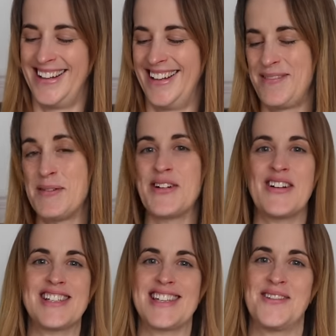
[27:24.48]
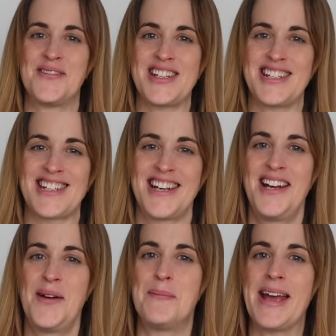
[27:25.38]
I'm a very selfish
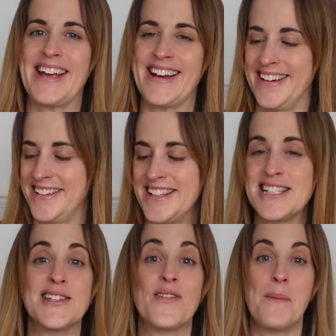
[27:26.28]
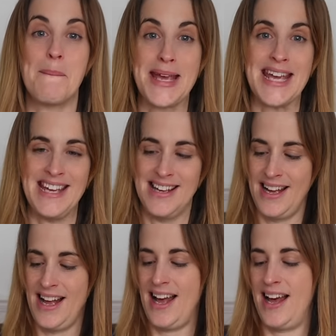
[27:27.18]
maker. This is for me.
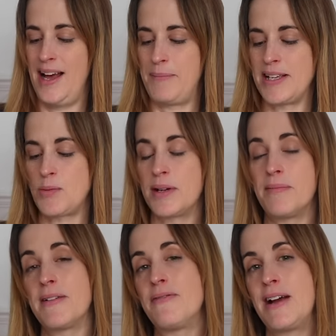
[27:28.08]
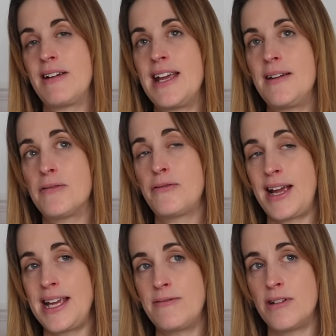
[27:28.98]
But it's one of my very
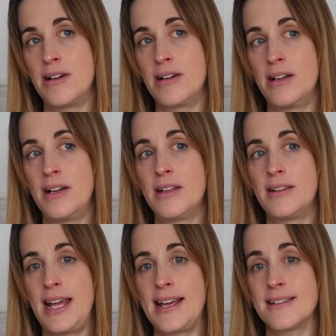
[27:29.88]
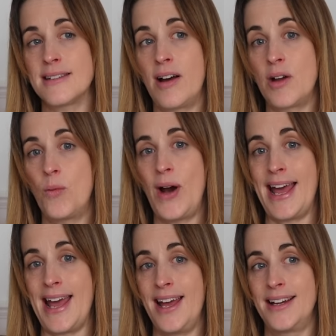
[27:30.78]
favourite things that I
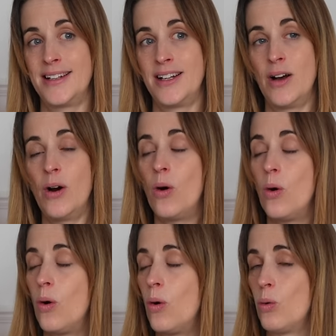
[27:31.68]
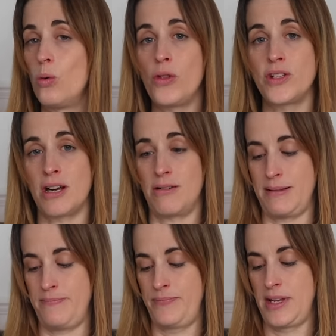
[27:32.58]
wear all the
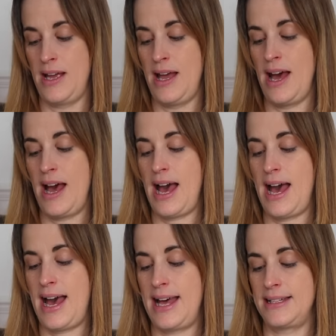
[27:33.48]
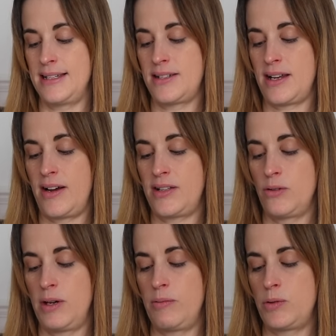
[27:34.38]
time. And I
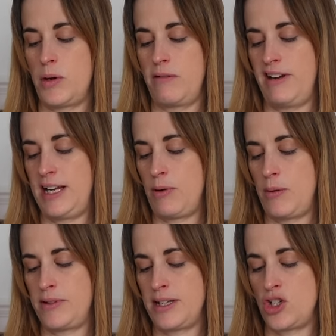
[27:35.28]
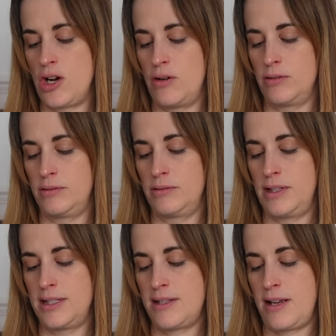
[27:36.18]
thought it would work really well with this yarn.
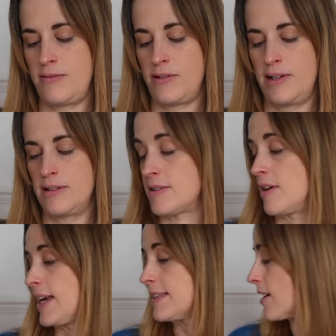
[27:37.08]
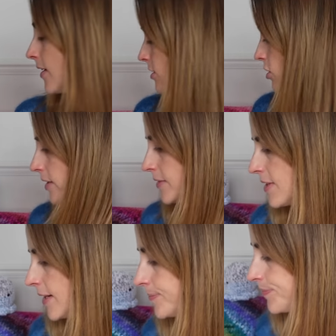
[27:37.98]
And so far it looks like it's going to. So